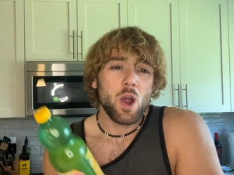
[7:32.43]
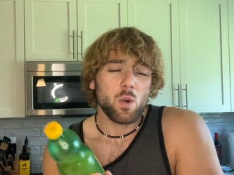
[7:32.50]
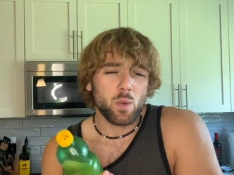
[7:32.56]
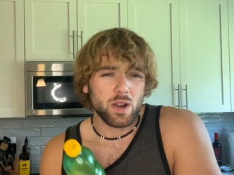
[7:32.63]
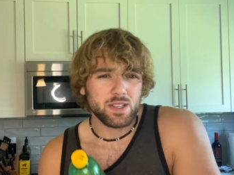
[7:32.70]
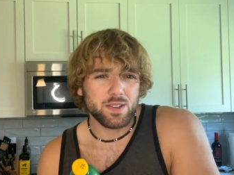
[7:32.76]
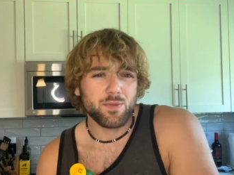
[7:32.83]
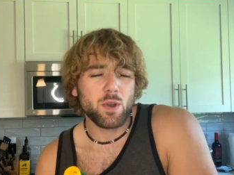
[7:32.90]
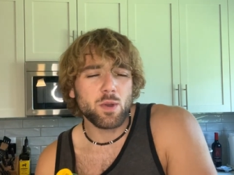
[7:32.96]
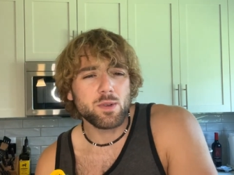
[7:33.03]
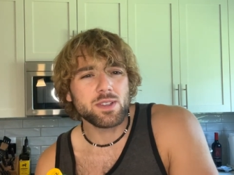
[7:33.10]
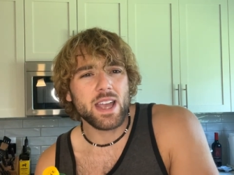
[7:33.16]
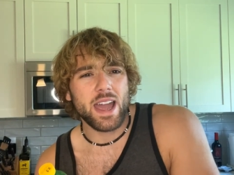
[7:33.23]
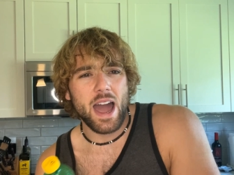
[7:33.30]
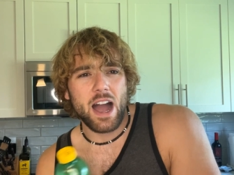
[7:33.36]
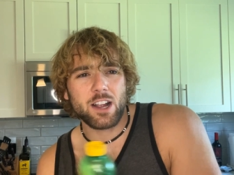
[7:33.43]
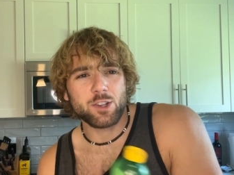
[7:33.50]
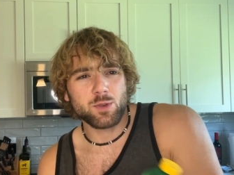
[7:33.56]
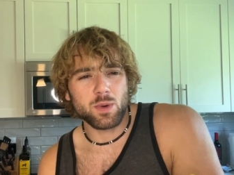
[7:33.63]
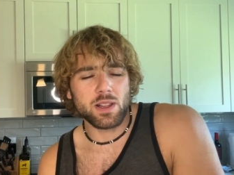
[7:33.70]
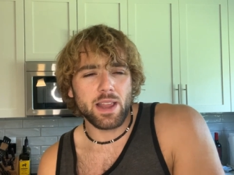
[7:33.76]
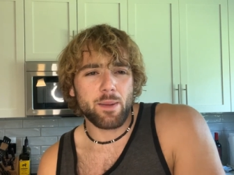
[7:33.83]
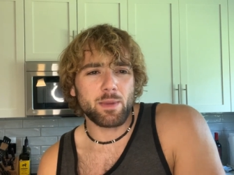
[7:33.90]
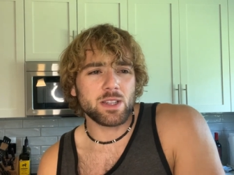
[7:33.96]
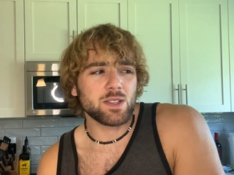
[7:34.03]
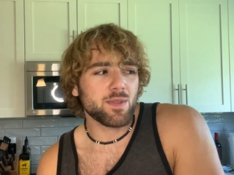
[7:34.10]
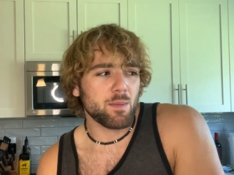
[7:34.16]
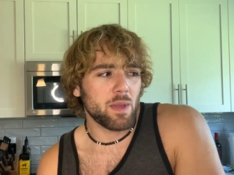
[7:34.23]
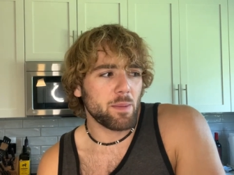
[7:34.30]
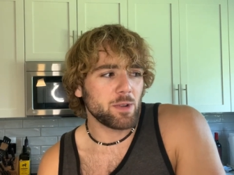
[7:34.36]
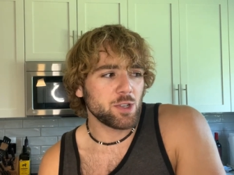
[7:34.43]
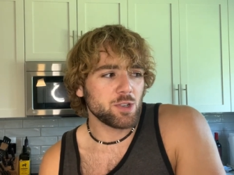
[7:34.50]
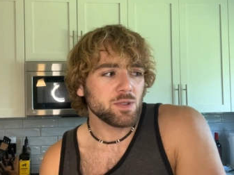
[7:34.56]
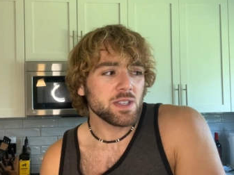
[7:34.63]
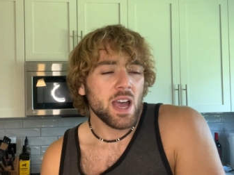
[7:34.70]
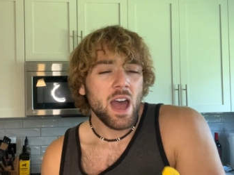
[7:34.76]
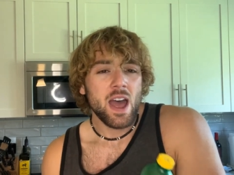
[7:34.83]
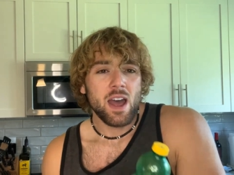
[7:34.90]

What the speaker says: Whereas if you use like actual lemons from lemon juice,